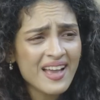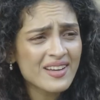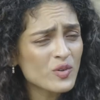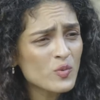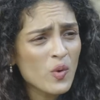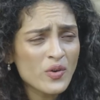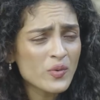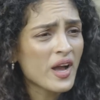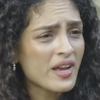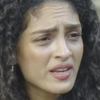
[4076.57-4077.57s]
I don't want to
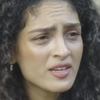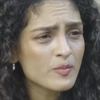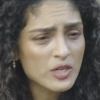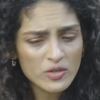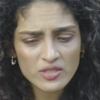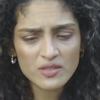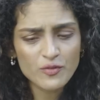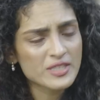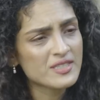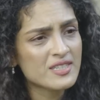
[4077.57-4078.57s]
iron it because
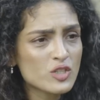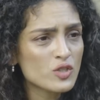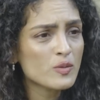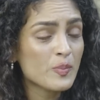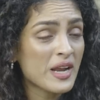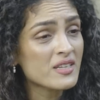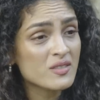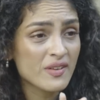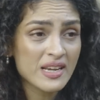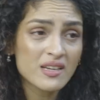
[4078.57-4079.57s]
if it's stitched to the pant,
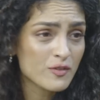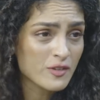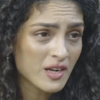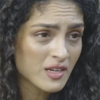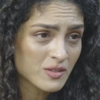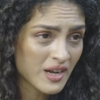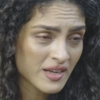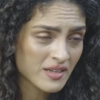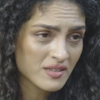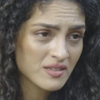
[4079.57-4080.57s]
it's very difficult to
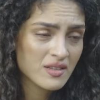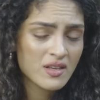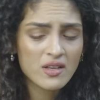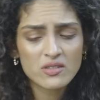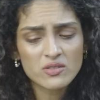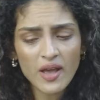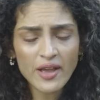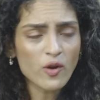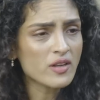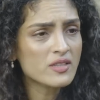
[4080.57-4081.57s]
iron. So
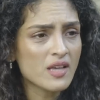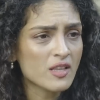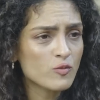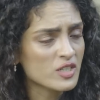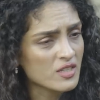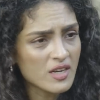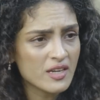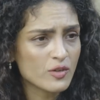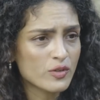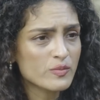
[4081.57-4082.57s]
I got this other material. I
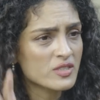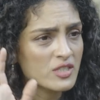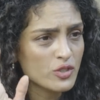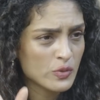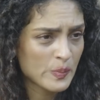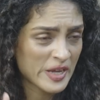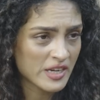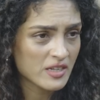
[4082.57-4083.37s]
told him, stitch it to the pant.